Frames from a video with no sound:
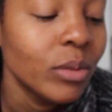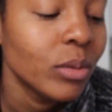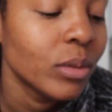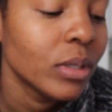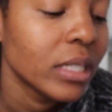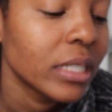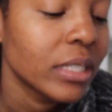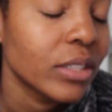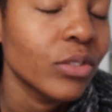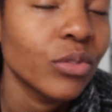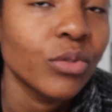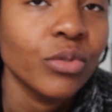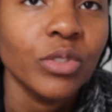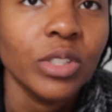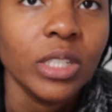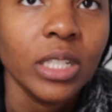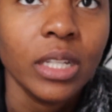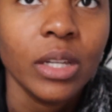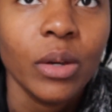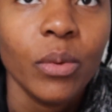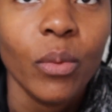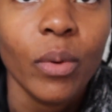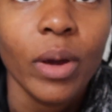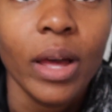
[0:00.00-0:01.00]
worked
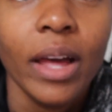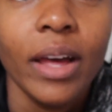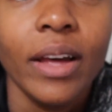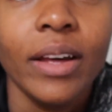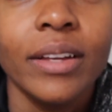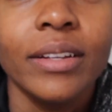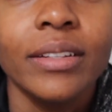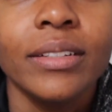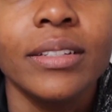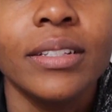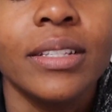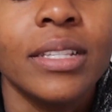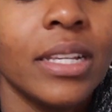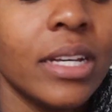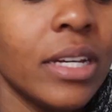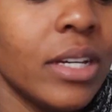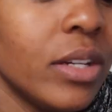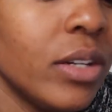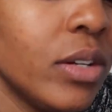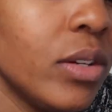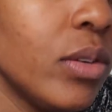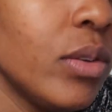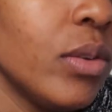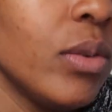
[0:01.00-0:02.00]
really well.
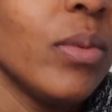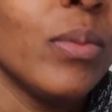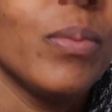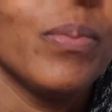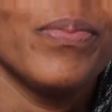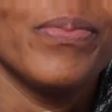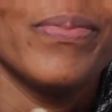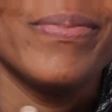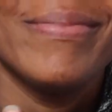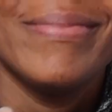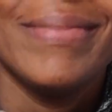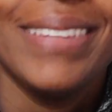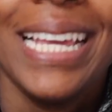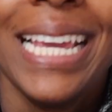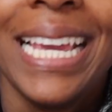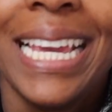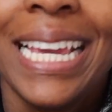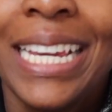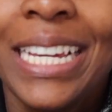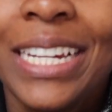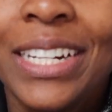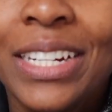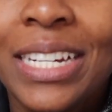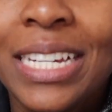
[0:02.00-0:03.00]
So
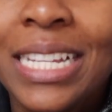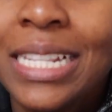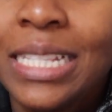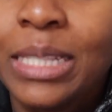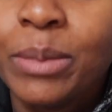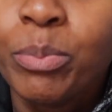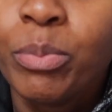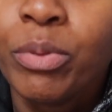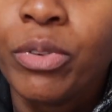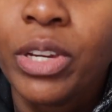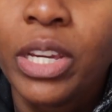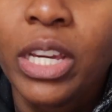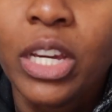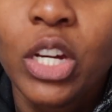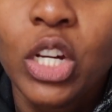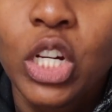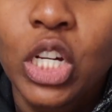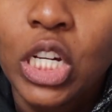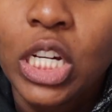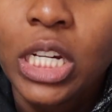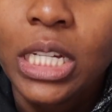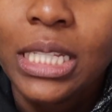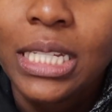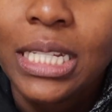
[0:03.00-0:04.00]
here is
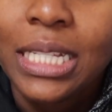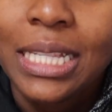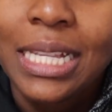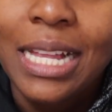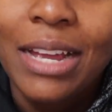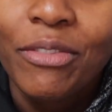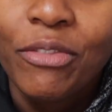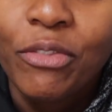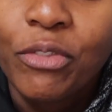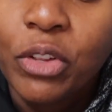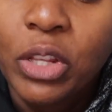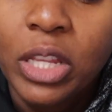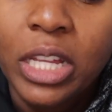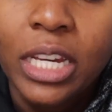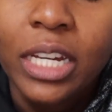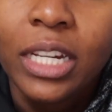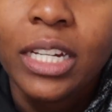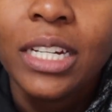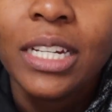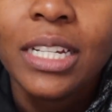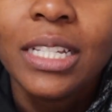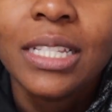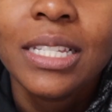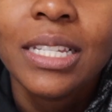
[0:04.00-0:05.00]
pre-cooked. It's not fully
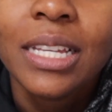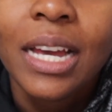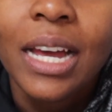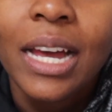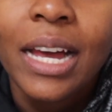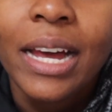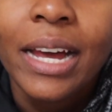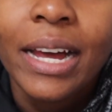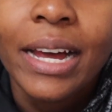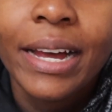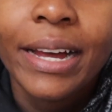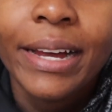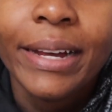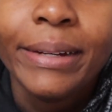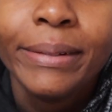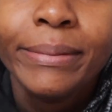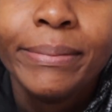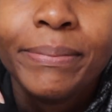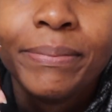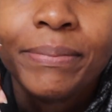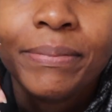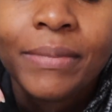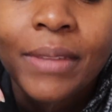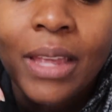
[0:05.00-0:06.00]
cooked.
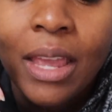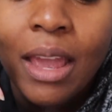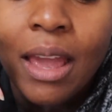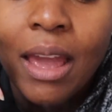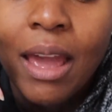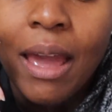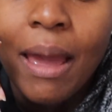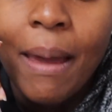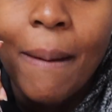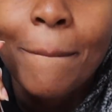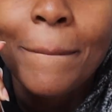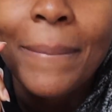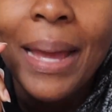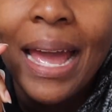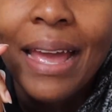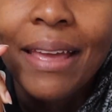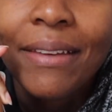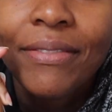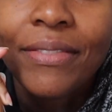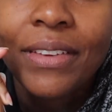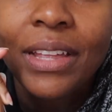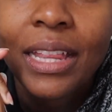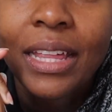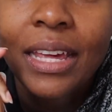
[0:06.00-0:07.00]
Pie
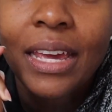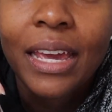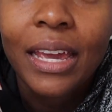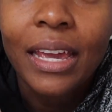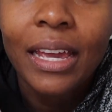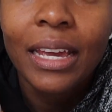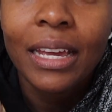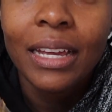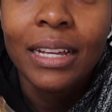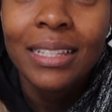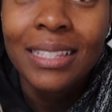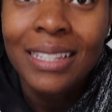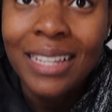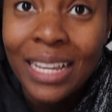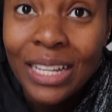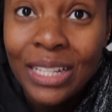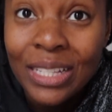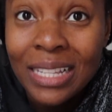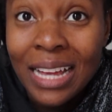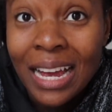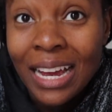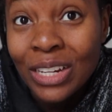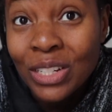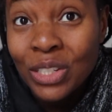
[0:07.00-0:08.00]
filling
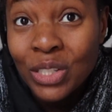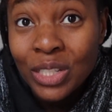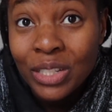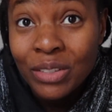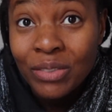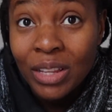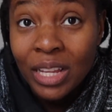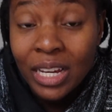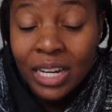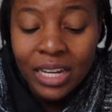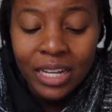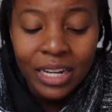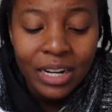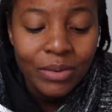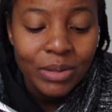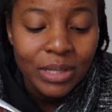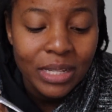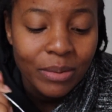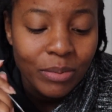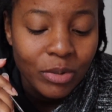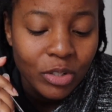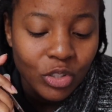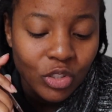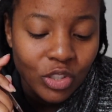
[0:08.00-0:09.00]
tastes actually really good. I was
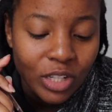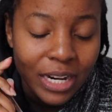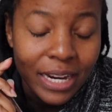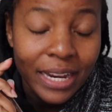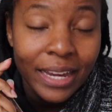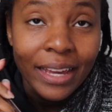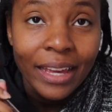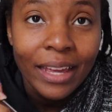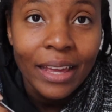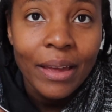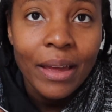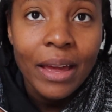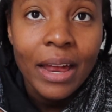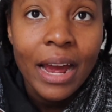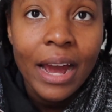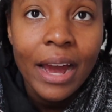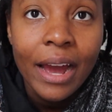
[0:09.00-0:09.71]
able to try it